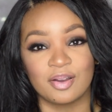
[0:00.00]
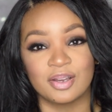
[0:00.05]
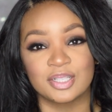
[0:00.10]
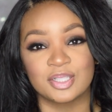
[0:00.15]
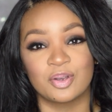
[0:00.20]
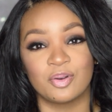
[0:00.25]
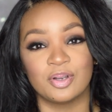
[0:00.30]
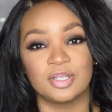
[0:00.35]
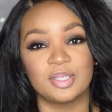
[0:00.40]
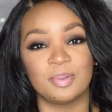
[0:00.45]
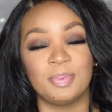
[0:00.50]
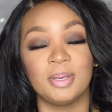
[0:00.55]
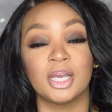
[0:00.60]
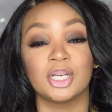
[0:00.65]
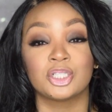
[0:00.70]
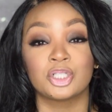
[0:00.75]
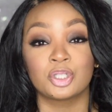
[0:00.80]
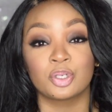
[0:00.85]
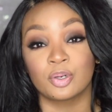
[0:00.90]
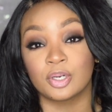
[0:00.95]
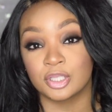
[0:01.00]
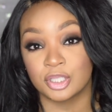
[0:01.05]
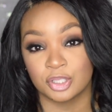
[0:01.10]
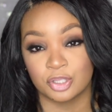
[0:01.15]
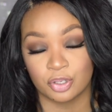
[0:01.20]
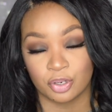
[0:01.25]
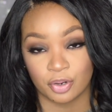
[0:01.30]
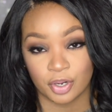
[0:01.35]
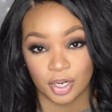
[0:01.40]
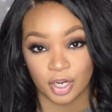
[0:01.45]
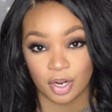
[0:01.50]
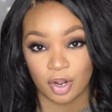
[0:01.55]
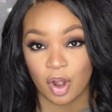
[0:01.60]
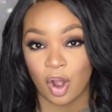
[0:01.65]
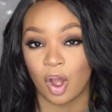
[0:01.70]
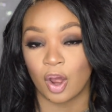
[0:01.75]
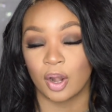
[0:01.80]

is going to be a short tutorial